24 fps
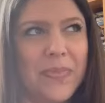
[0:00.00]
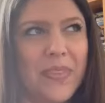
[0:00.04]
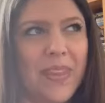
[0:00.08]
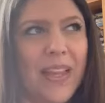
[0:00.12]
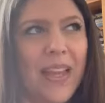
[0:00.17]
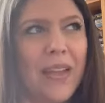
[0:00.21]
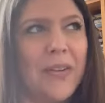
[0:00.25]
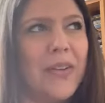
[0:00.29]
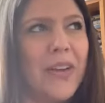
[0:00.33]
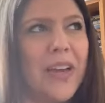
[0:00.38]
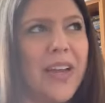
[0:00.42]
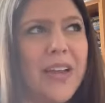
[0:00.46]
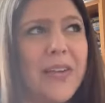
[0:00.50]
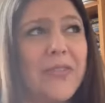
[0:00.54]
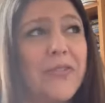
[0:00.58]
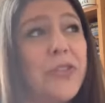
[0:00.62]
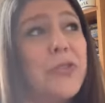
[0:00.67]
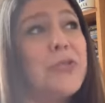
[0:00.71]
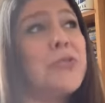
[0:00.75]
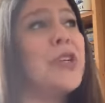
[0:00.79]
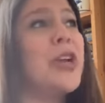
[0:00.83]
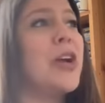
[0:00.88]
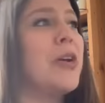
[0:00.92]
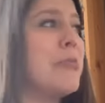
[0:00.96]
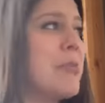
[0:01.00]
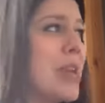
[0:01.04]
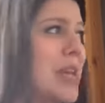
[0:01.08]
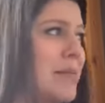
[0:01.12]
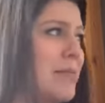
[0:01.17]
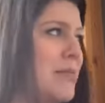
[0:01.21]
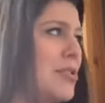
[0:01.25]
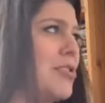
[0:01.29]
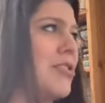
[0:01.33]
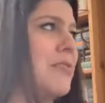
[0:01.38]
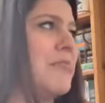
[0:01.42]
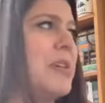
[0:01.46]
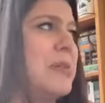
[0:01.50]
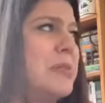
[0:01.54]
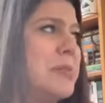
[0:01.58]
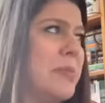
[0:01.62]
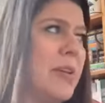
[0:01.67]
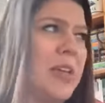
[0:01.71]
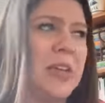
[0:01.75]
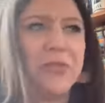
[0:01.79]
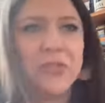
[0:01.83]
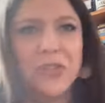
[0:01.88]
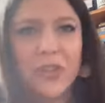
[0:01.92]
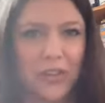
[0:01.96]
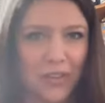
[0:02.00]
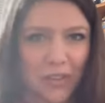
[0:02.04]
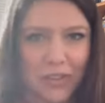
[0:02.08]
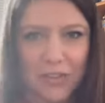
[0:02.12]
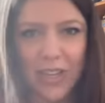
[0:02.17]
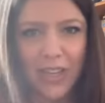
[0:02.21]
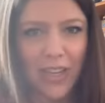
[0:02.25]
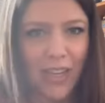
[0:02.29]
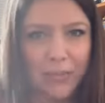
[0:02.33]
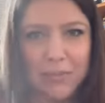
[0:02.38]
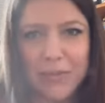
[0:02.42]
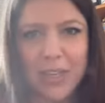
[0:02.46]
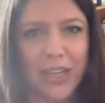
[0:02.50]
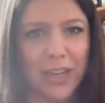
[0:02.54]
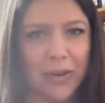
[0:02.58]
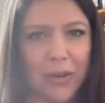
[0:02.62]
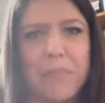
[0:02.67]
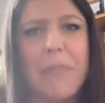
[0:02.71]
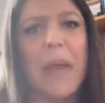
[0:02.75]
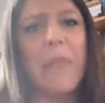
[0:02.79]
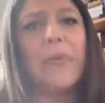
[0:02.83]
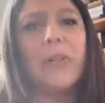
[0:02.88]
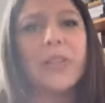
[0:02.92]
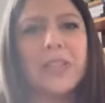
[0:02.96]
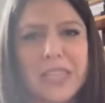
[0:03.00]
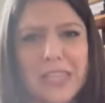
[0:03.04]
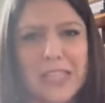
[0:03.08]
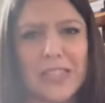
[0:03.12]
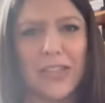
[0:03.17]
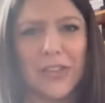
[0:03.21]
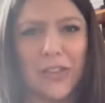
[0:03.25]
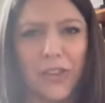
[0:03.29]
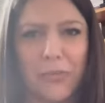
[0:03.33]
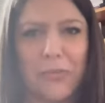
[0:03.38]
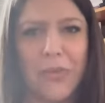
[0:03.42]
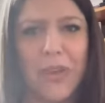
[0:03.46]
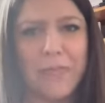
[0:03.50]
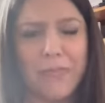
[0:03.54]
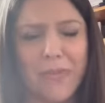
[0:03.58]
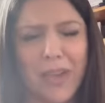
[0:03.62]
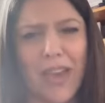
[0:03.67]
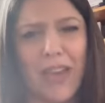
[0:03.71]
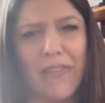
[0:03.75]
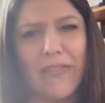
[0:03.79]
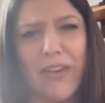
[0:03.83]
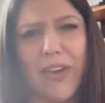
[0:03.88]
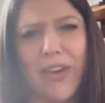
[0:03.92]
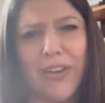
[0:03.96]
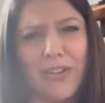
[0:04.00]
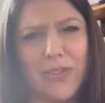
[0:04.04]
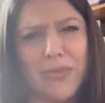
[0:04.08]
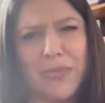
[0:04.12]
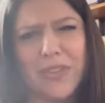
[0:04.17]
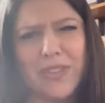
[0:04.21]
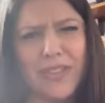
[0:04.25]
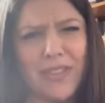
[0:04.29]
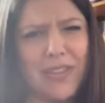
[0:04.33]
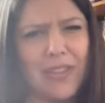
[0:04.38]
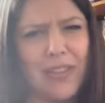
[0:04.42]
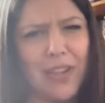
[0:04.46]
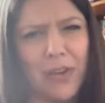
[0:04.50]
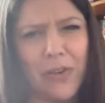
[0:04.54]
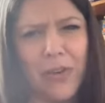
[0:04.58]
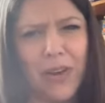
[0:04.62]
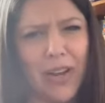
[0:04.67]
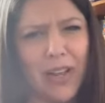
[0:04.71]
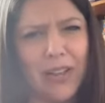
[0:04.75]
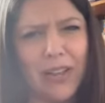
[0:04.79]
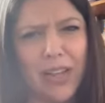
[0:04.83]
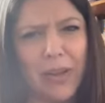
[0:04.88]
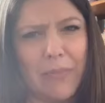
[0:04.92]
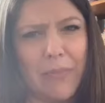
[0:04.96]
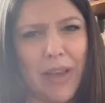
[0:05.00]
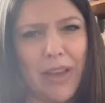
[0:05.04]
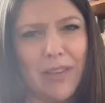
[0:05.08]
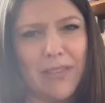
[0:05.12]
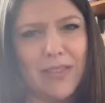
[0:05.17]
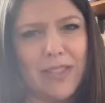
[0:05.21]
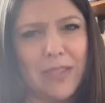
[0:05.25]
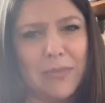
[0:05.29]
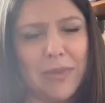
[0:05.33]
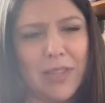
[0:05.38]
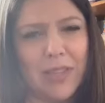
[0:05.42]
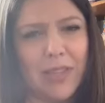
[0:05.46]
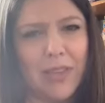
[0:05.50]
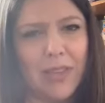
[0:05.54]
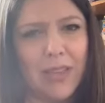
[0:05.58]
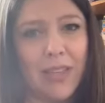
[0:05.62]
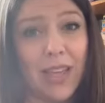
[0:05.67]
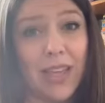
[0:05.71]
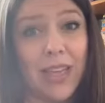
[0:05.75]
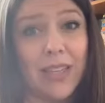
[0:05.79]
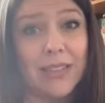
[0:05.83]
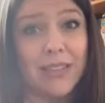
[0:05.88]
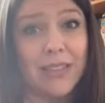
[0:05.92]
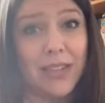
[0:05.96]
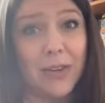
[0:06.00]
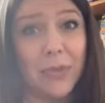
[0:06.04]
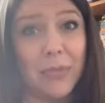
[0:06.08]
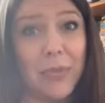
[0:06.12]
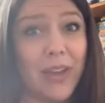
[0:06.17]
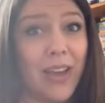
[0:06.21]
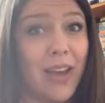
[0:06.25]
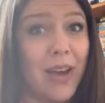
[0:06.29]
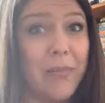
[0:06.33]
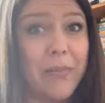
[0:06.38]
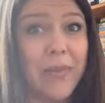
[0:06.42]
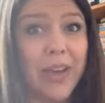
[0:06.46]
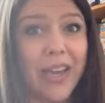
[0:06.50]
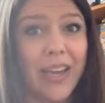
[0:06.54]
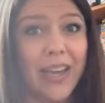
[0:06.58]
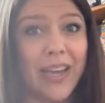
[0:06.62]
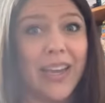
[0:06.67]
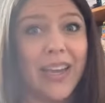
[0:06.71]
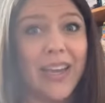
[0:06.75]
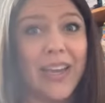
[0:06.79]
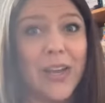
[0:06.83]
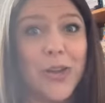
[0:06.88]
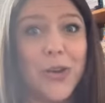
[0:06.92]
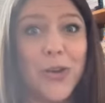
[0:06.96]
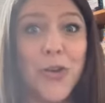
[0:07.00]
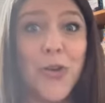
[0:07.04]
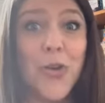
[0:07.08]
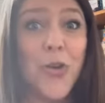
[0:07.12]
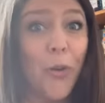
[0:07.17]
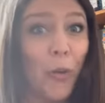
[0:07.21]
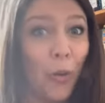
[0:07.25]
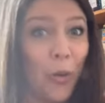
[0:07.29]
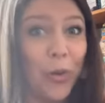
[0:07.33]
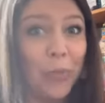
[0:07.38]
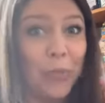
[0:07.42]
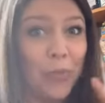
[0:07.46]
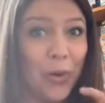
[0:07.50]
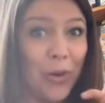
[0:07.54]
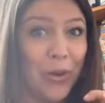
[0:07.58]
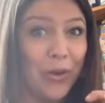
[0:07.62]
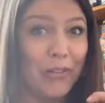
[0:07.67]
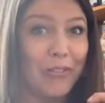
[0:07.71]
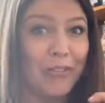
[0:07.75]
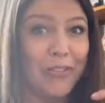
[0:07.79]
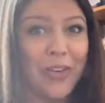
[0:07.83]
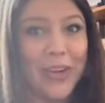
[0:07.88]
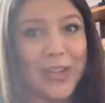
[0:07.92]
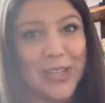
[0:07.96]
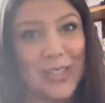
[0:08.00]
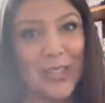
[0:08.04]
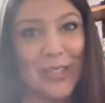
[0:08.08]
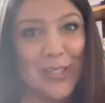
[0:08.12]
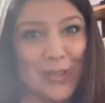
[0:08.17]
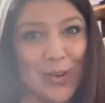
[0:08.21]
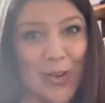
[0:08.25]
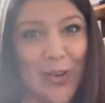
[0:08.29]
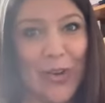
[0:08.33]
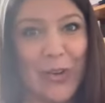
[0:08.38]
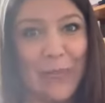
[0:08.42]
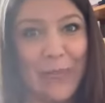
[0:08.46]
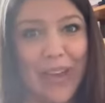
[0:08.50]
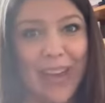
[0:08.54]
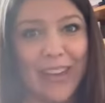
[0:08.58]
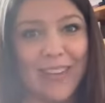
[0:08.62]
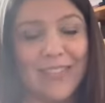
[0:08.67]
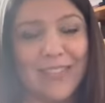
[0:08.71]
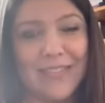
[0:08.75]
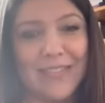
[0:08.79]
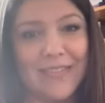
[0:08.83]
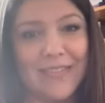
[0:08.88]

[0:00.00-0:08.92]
And if you share memes or if memes make you chuckle, like I'm not policing your meme behavior. I just want us to think critically about some of the things that are becoming normal for us to talk about.